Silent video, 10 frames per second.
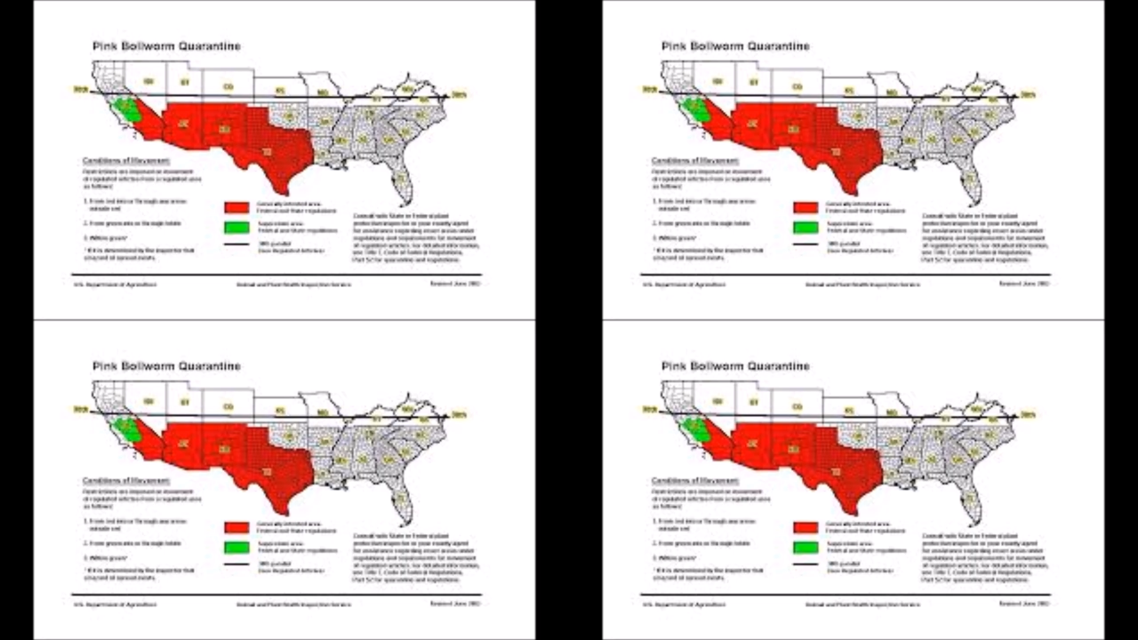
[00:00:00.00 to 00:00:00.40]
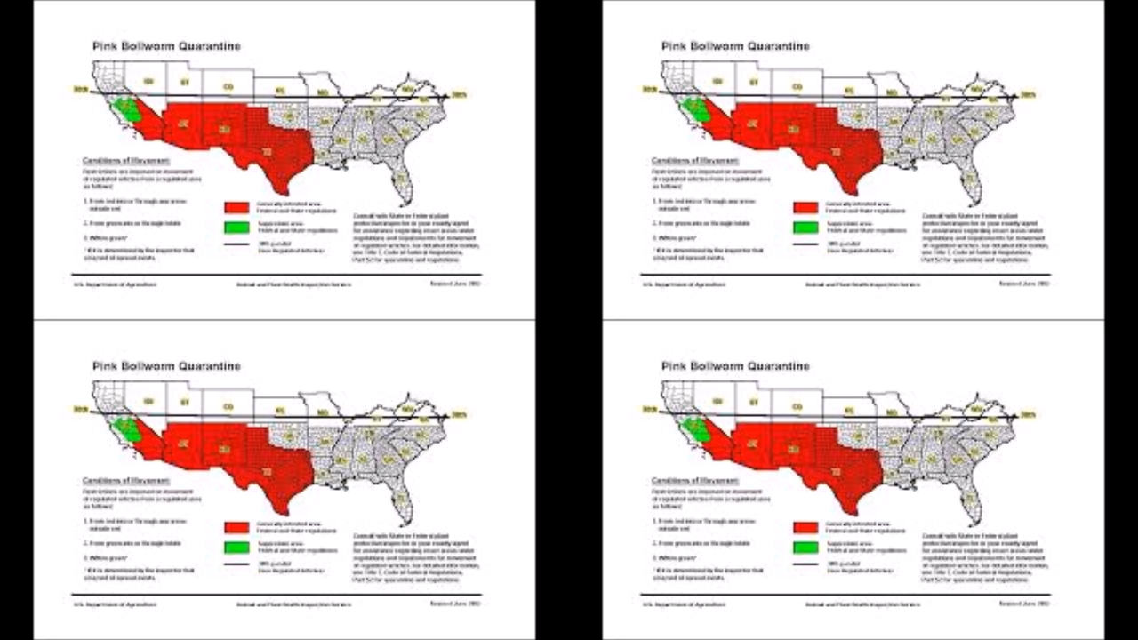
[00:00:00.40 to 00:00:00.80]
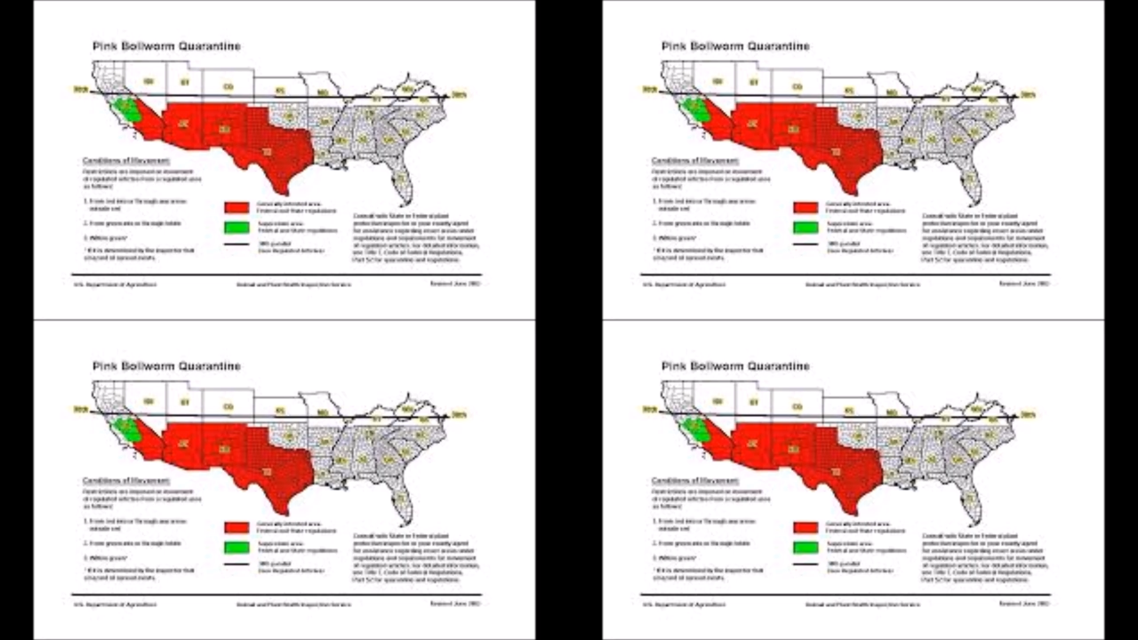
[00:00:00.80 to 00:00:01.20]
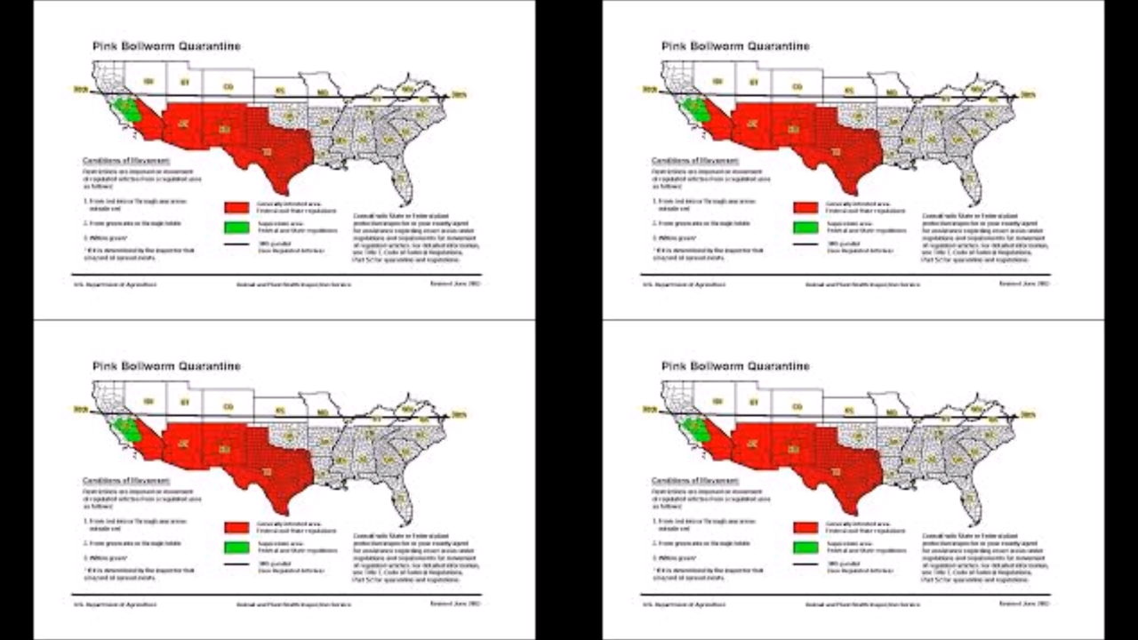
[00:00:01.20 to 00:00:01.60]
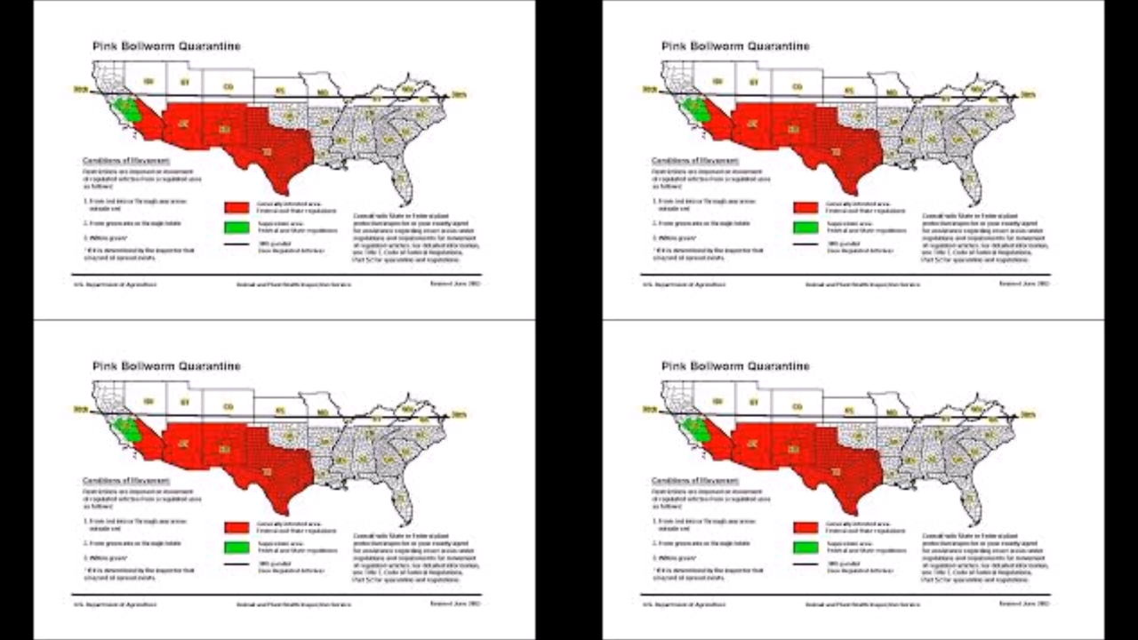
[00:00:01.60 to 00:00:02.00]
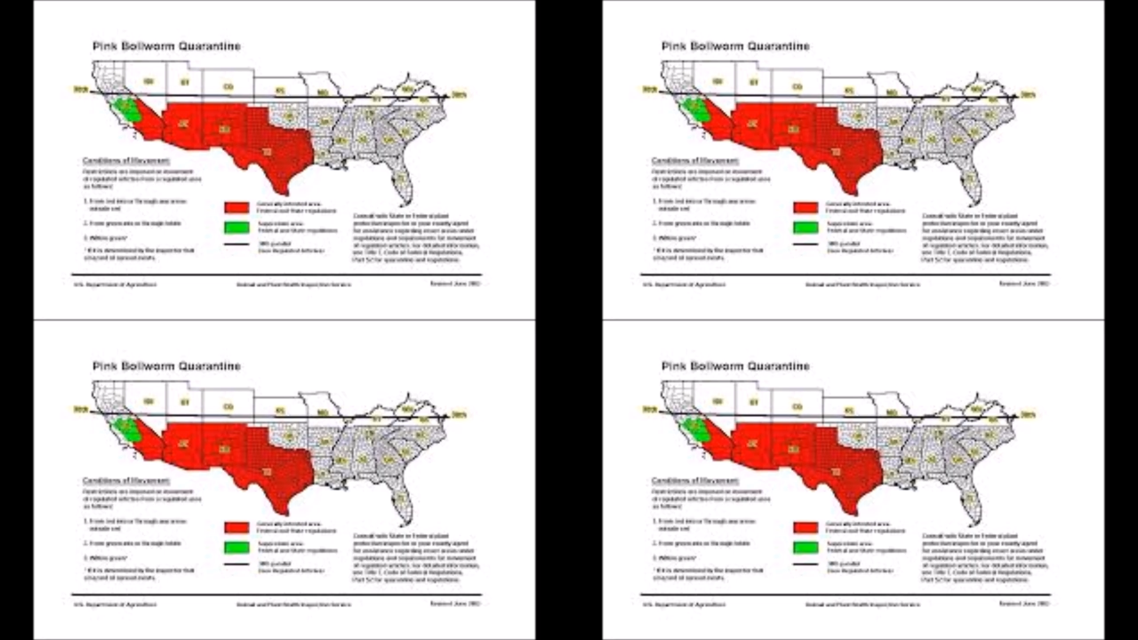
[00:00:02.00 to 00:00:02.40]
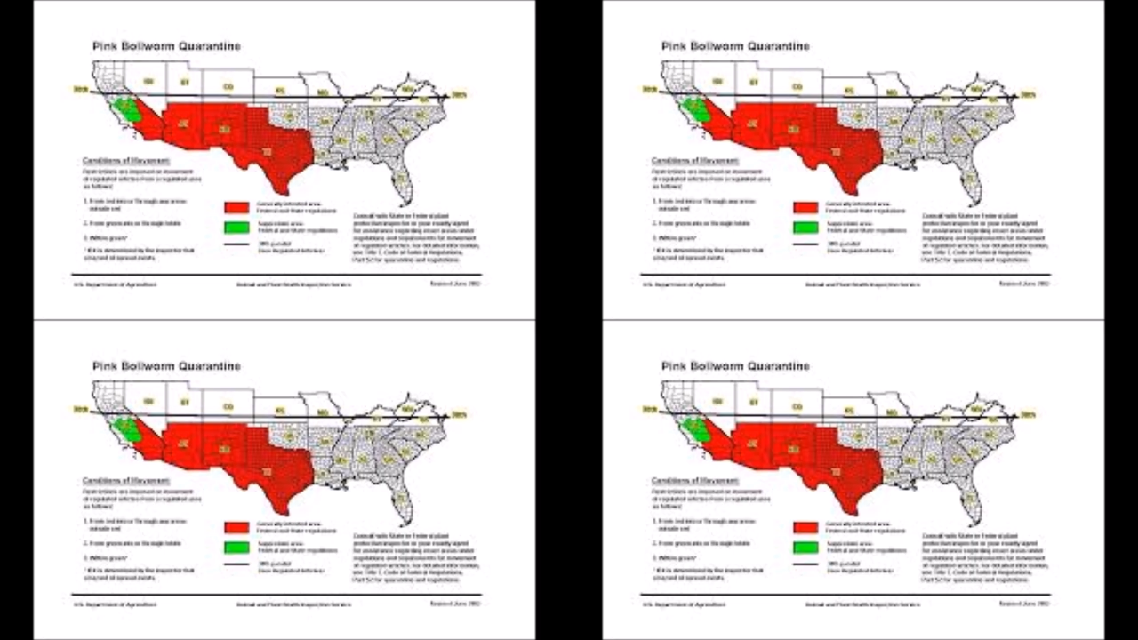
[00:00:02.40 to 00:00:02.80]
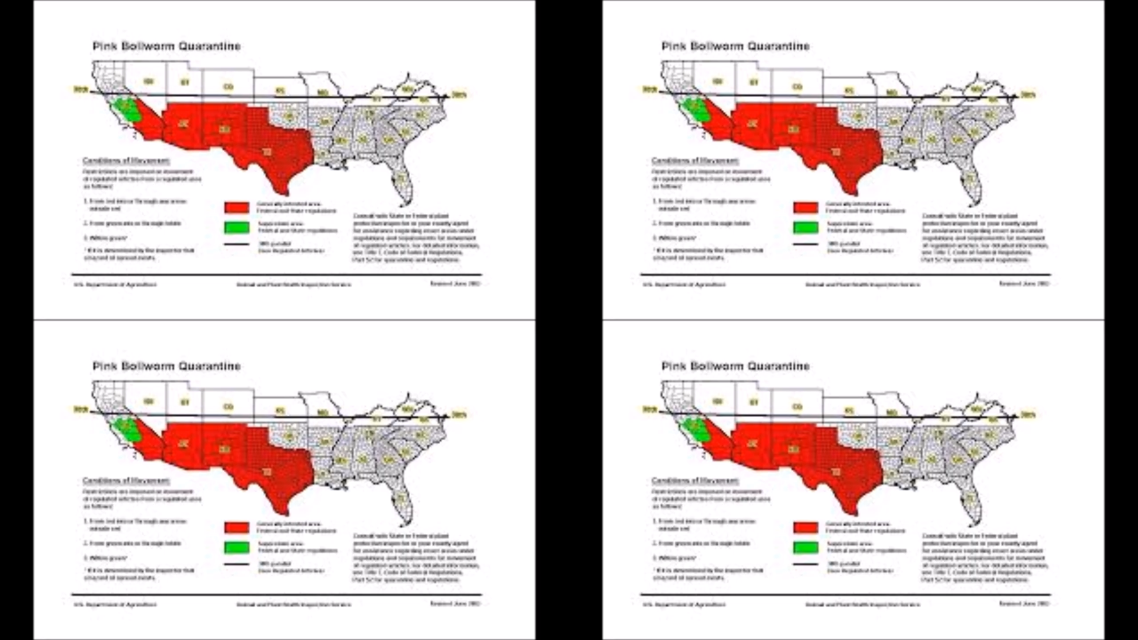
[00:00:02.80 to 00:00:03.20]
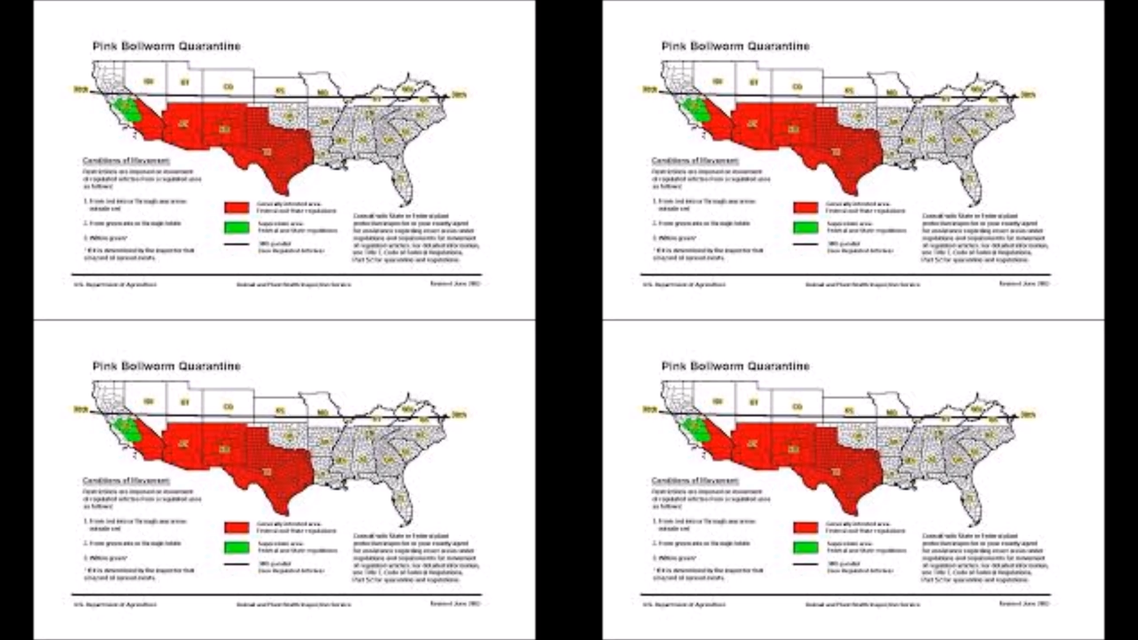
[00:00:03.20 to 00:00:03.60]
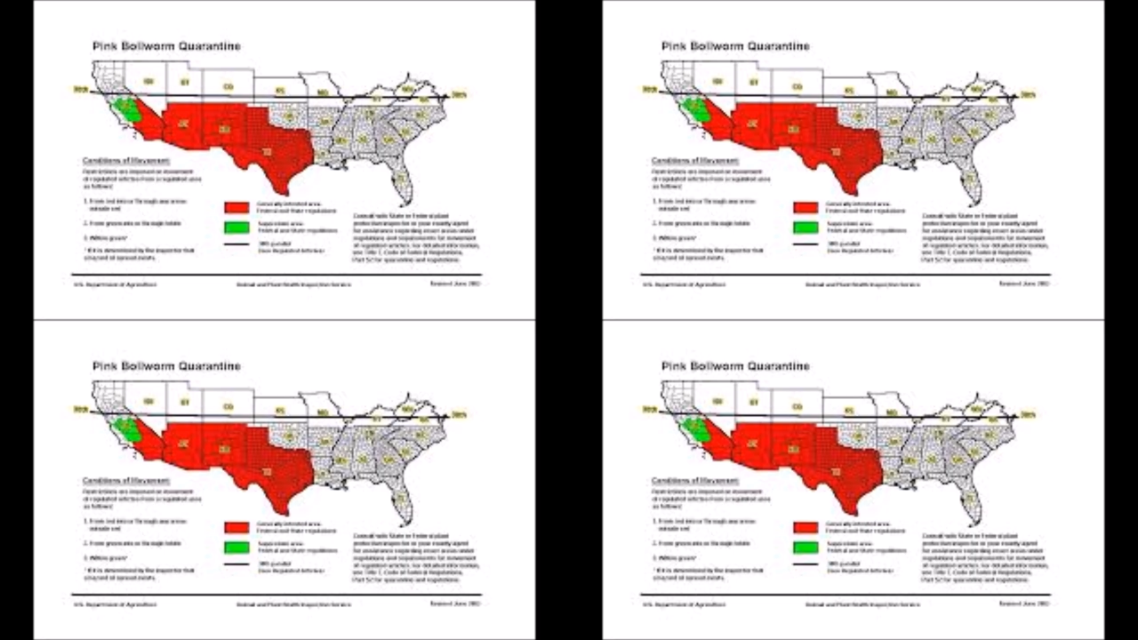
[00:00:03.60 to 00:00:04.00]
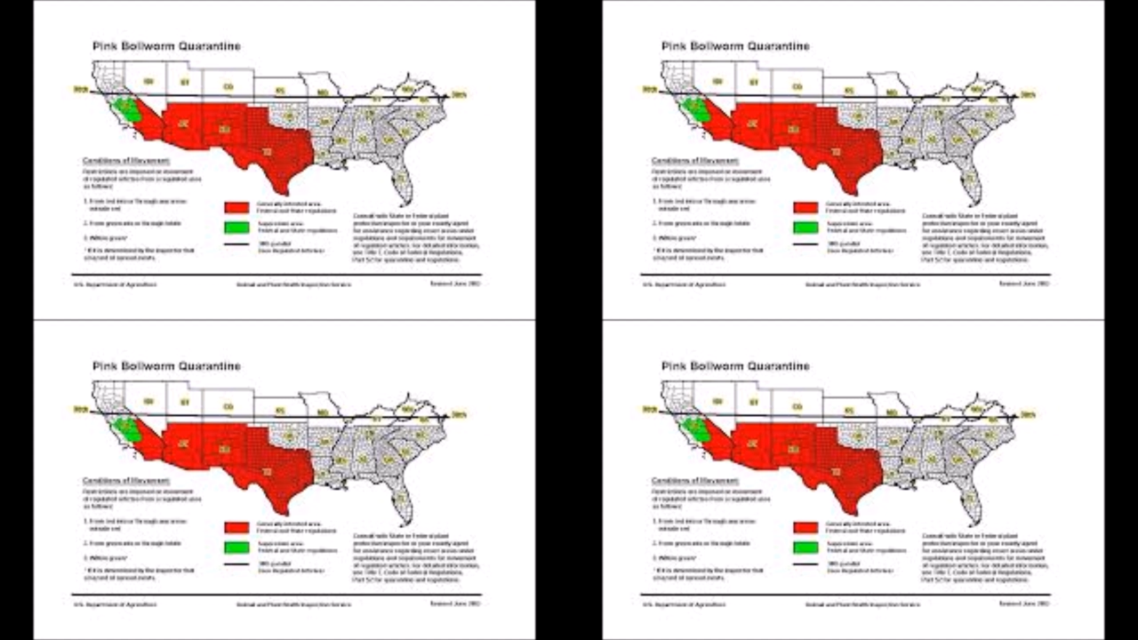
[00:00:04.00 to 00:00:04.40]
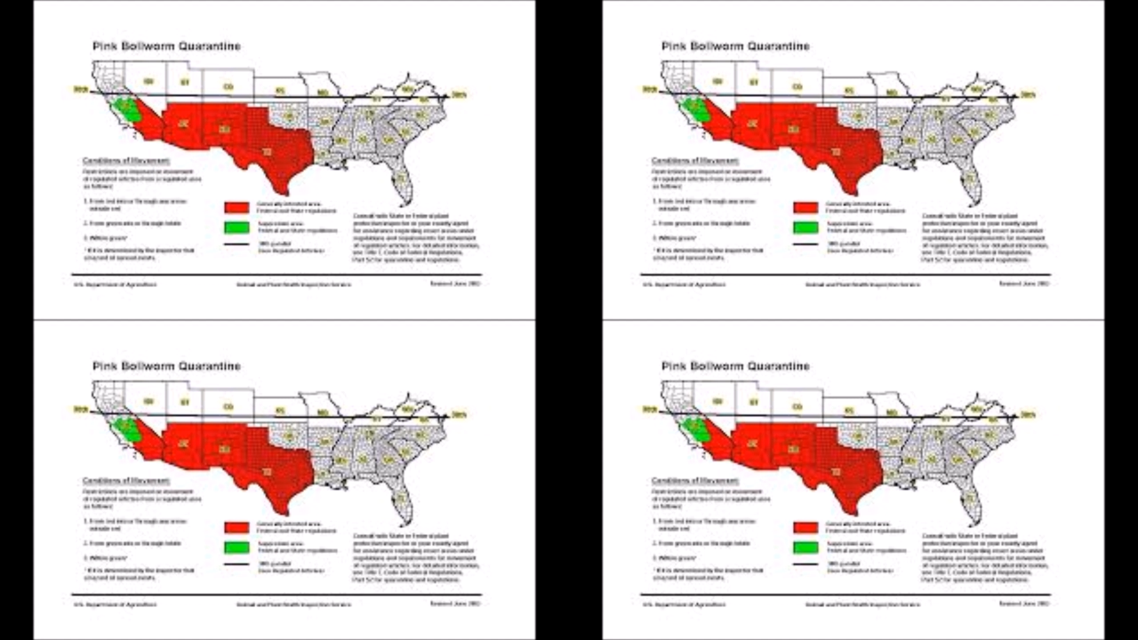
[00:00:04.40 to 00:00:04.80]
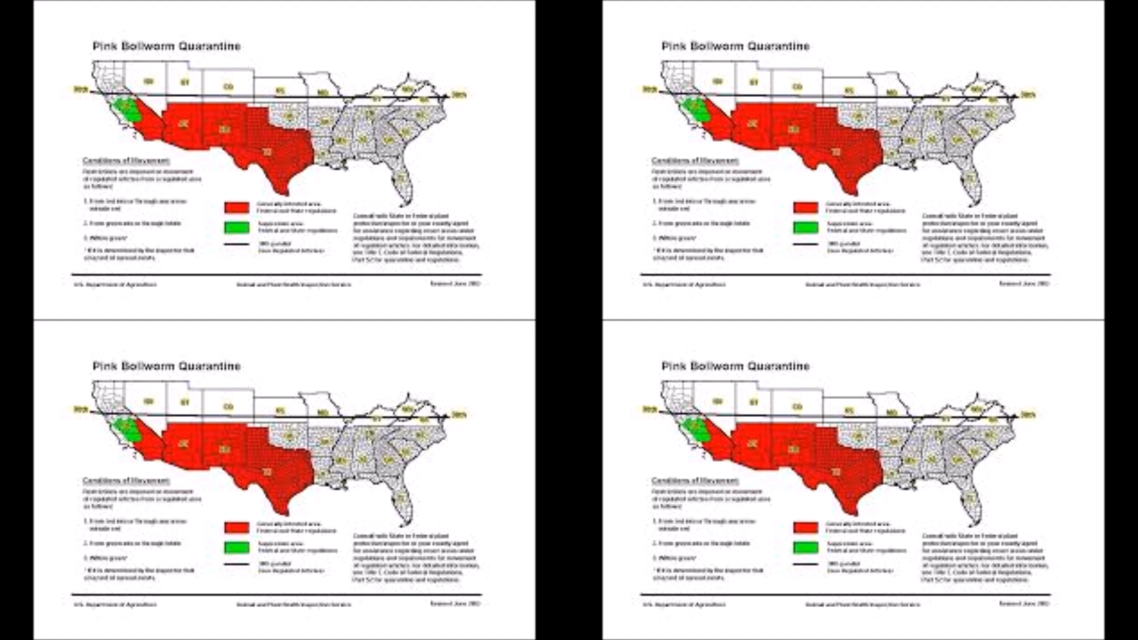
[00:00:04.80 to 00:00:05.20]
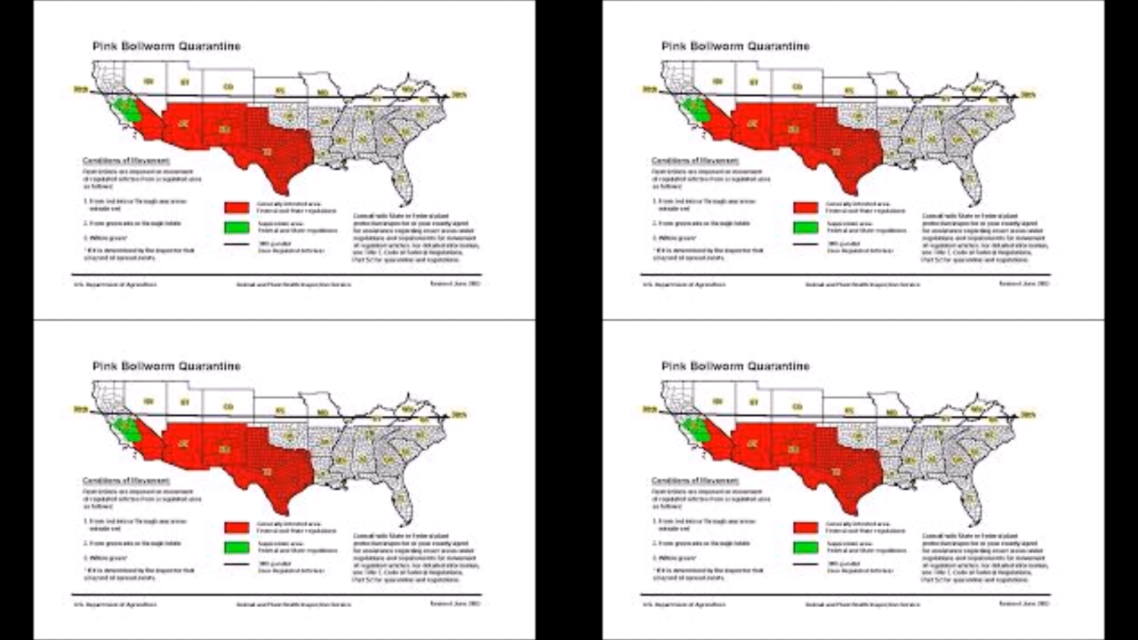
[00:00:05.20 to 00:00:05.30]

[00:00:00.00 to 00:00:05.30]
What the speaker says: (no speaker visible)